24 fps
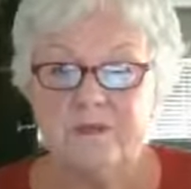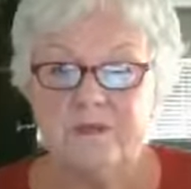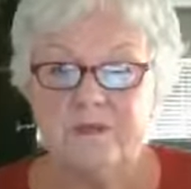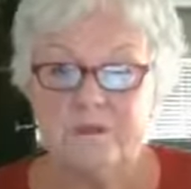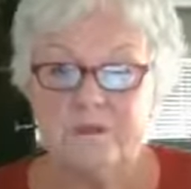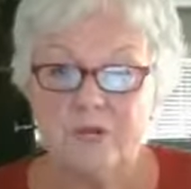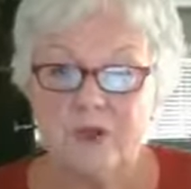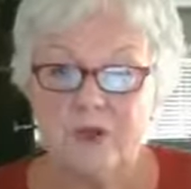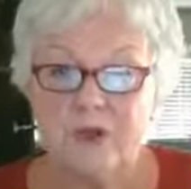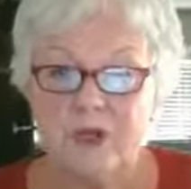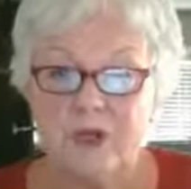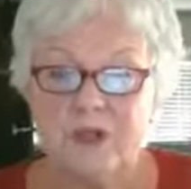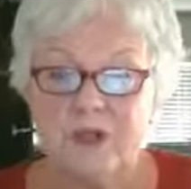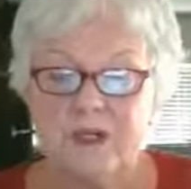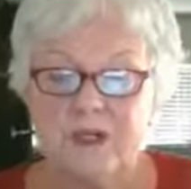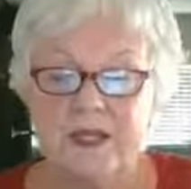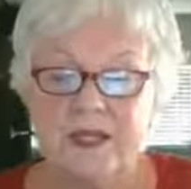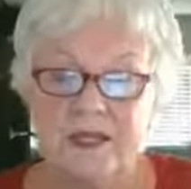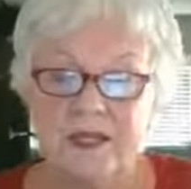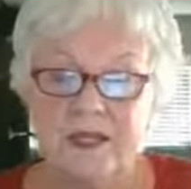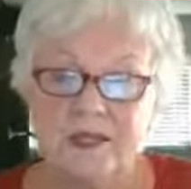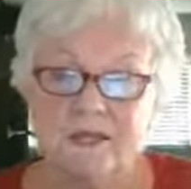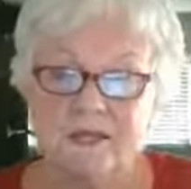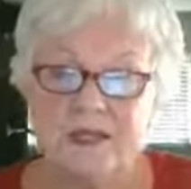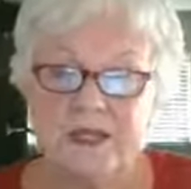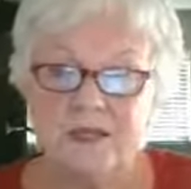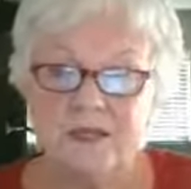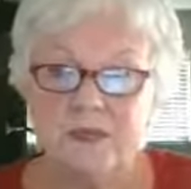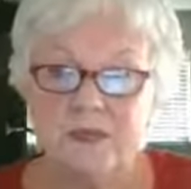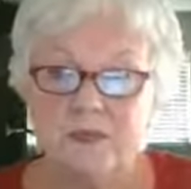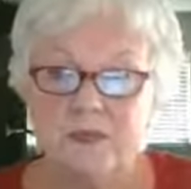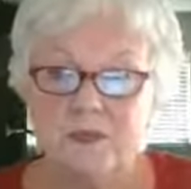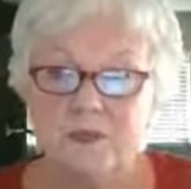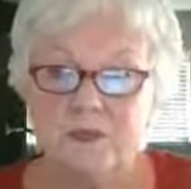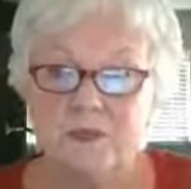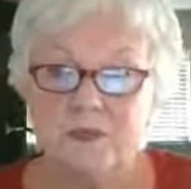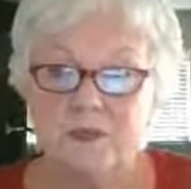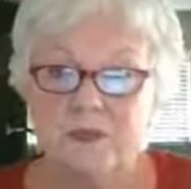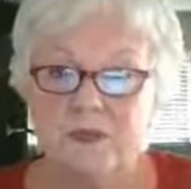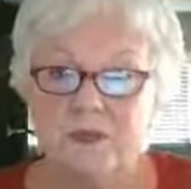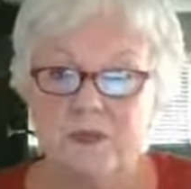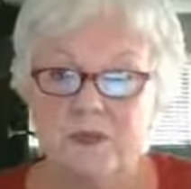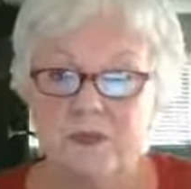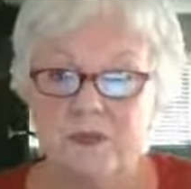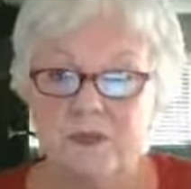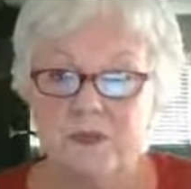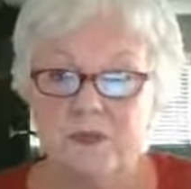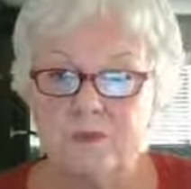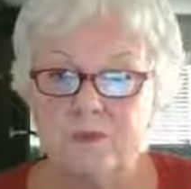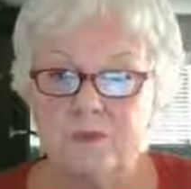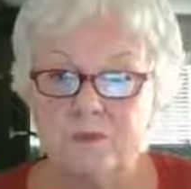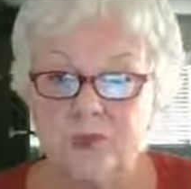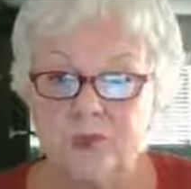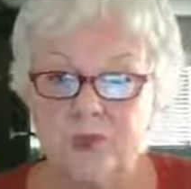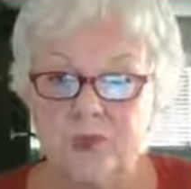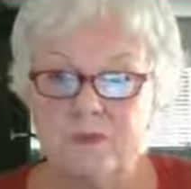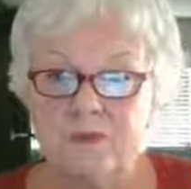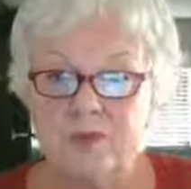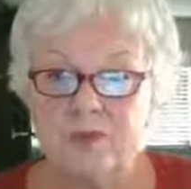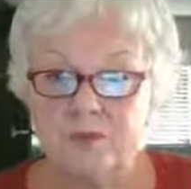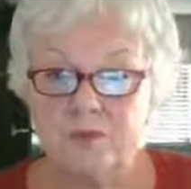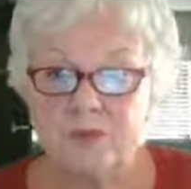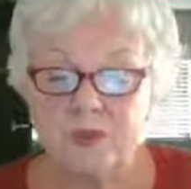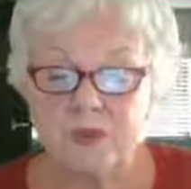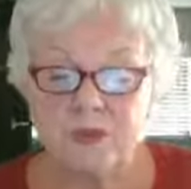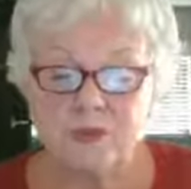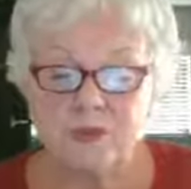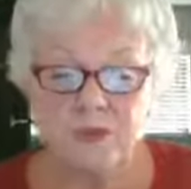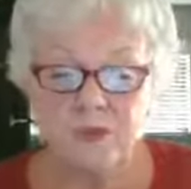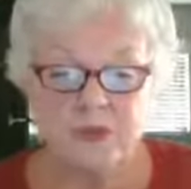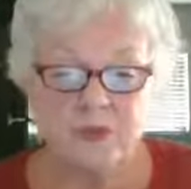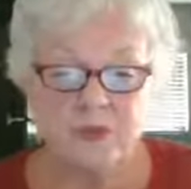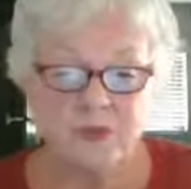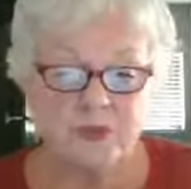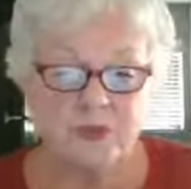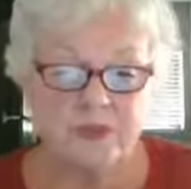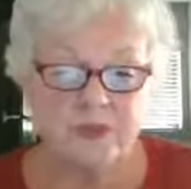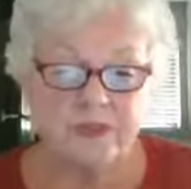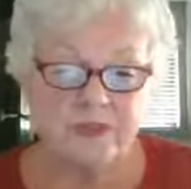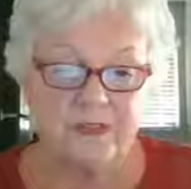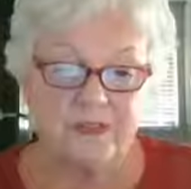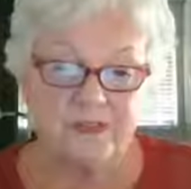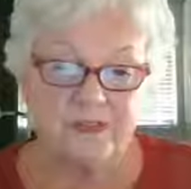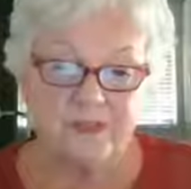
part, and that's the one that we're most familiar with.